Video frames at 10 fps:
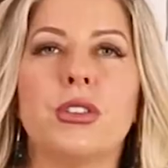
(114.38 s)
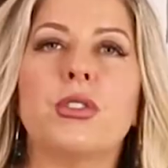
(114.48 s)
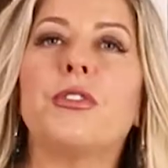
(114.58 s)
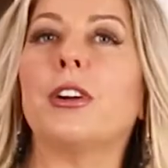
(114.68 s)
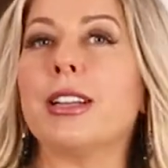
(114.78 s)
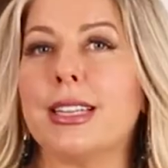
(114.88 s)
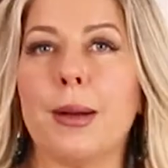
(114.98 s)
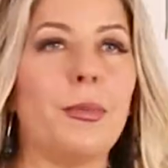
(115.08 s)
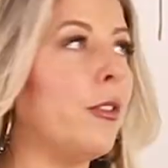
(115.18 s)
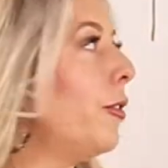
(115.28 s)
So for
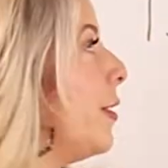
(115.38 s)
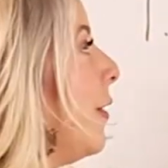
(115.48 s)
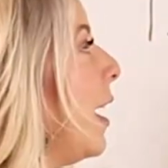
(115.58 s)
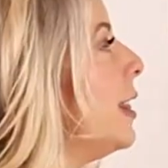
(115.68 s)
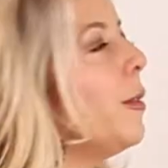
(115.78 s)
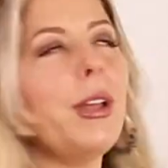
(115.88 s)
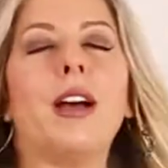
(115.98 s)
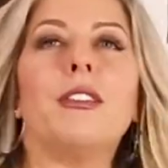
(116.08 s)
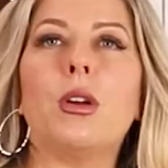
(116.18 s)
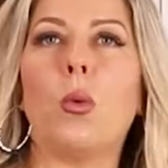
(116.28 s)
example, if we find that we
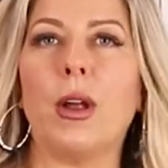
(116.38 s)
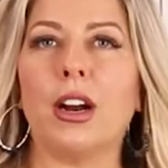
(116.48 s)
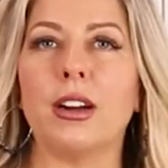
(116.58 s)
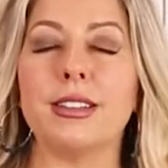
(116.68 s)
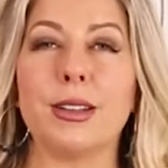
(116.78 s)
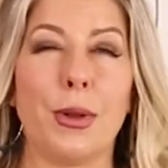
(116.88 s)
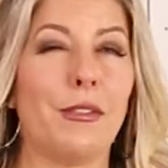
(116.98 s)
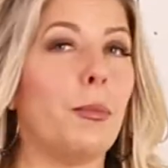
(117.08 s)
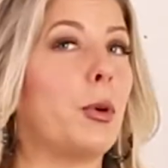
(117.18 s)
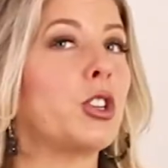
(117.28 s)
have an awareness that we
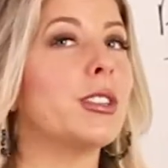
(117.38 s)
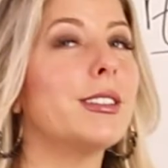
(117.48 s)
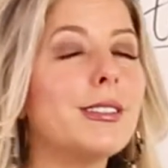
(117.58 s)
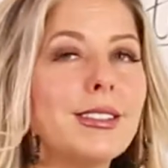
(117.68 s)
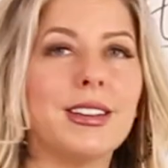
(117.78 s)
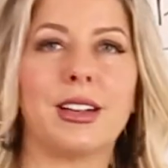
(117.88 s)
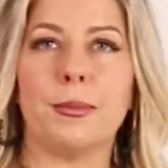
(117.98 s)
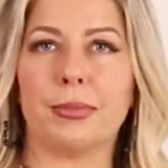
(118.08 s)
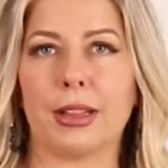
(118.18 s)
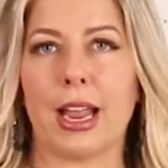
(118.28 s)
have a persistent
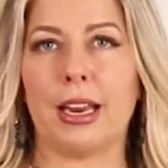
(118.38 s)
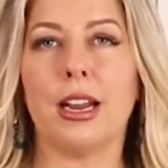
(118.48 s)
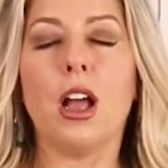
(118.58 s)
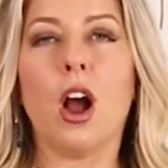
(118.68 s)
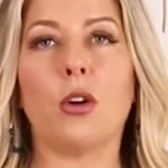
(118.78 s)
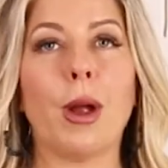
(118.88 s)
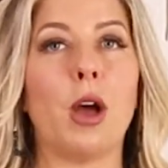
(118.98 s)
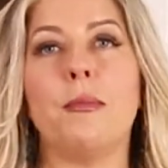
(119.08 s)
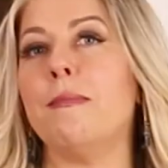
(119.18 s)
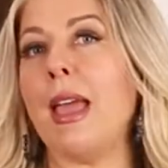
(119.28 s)
complaint
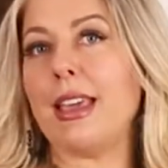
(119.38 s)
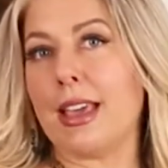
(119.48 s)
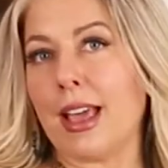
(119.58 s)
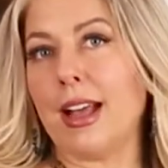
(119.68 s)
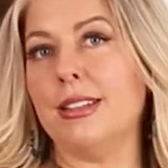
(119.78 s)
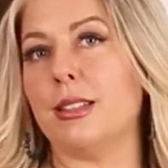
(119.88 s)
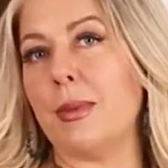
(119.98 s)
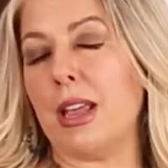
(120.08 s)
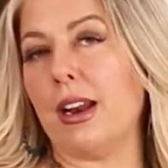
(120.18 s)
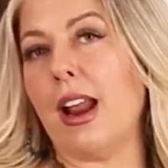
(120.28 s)
around making ends
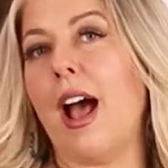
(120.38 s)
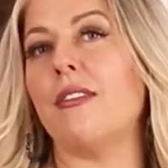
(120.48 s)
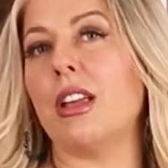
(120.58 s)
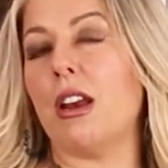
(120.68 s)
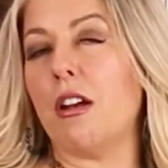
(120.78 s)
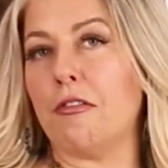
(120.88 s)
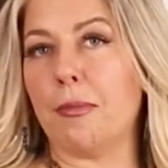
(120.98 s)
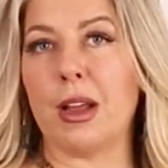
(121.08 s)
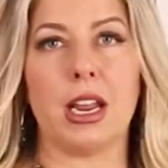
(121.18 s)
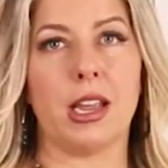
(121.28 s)
meet and having enough
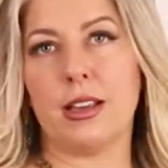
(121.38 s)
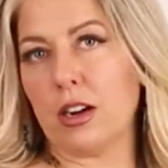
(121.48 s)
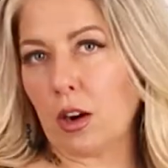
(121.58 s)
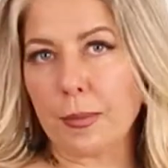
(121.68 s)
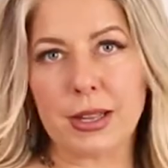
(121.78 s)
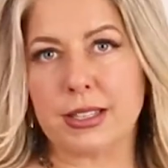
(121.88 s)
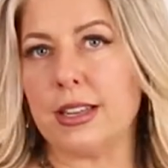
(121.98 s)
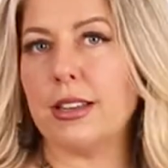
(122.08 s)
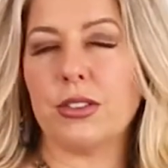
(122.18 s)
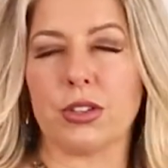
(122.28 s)
money in our
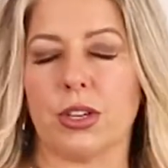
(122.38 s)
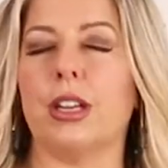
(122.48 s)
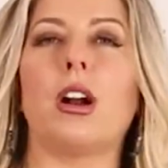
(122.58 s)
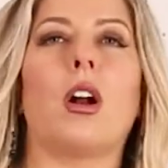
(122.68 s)
business or in